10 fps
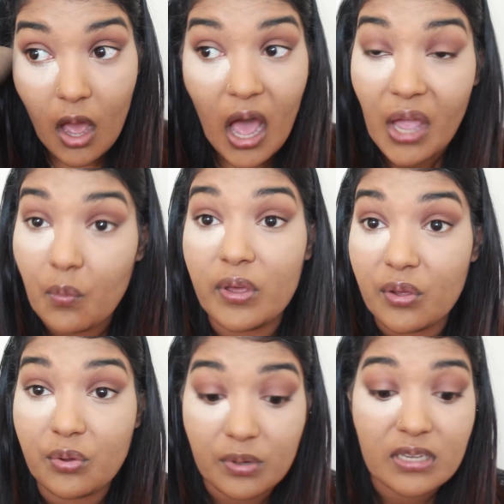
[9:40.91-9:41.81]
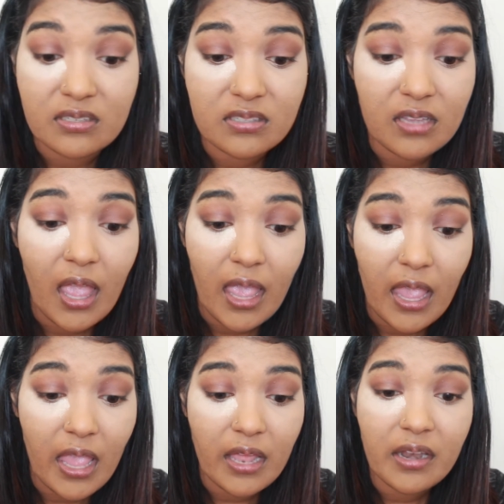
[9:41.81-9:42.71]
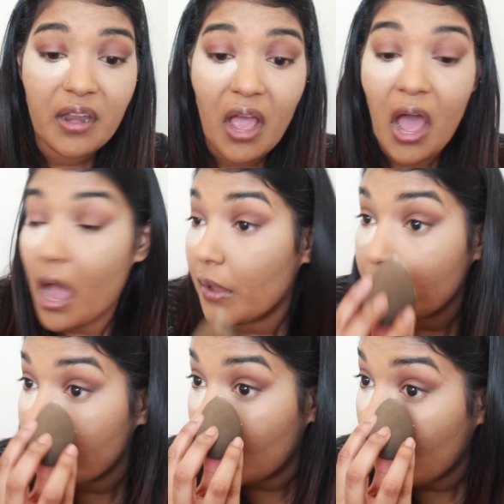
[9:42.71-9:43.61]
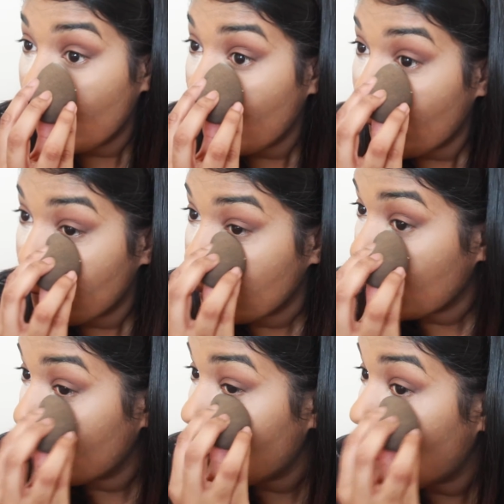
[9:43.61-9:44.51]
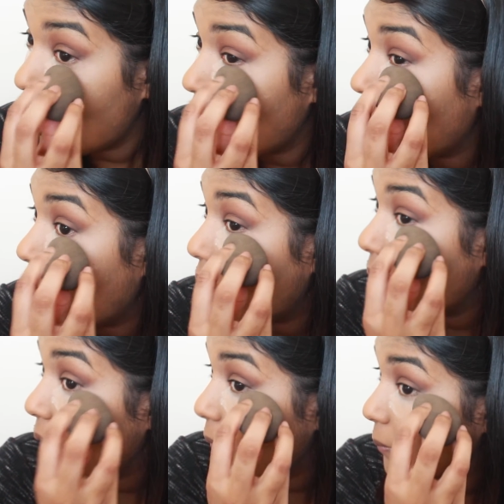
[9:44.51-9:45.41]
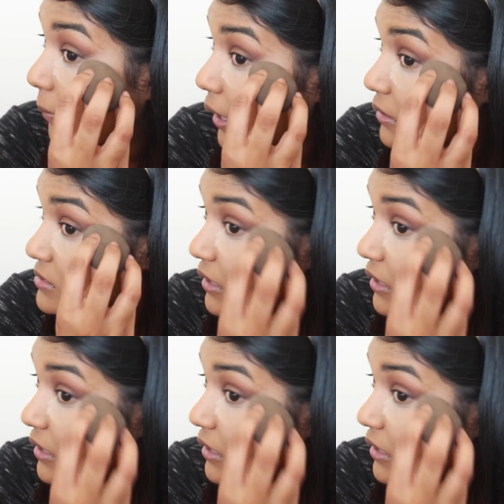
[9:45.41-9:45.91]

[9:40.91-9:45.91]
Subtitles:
I will crease and I will become a hot mess.